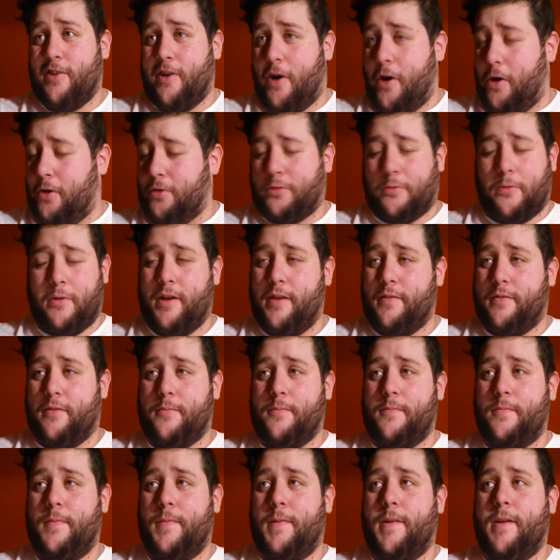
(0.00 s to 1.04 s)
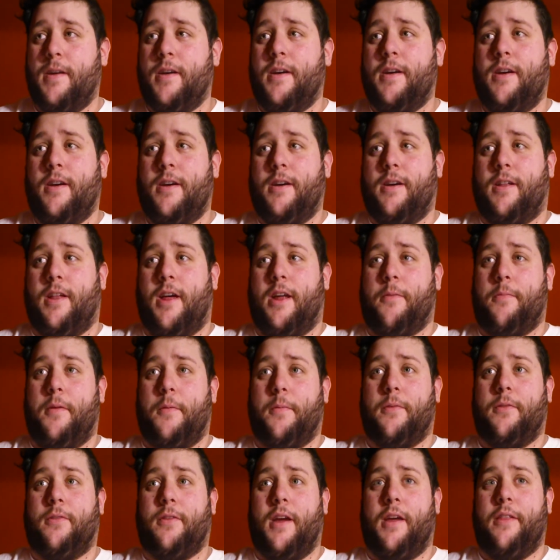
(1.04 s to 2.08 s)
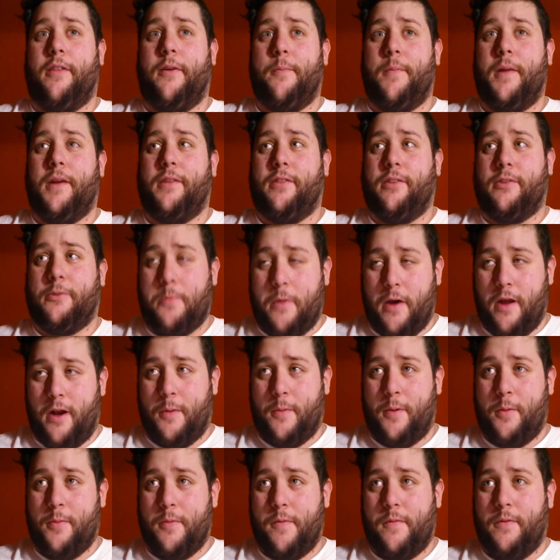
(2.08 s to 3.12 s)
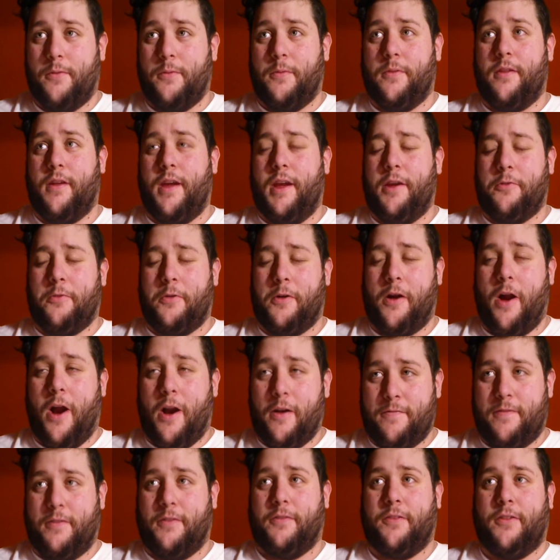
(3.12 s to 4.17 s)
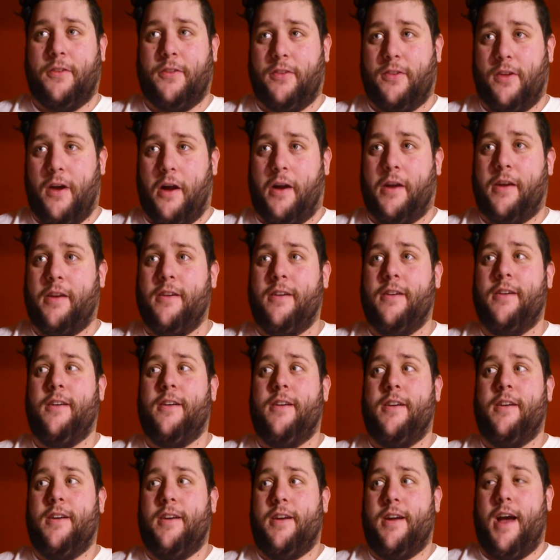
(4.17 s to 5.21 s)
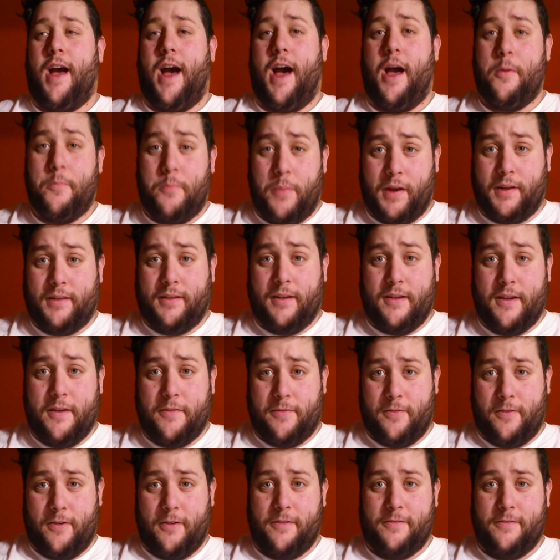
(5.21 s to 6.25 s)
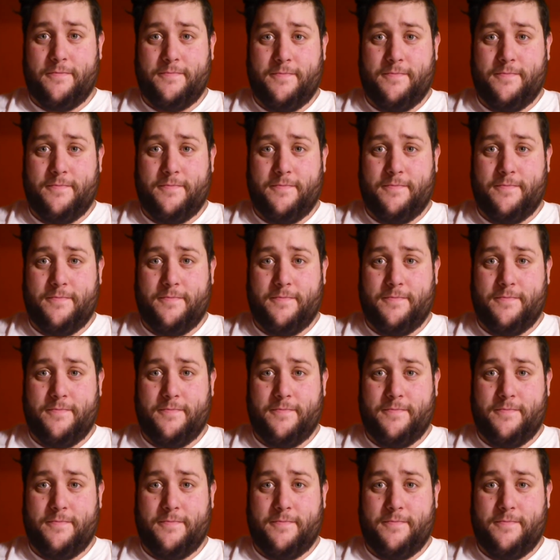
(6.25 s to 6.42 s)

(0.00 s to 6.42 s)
All 3 of them. A lot of people say the Amazing Spider-Man movies with Andrew Garfield suck. I beg to differ.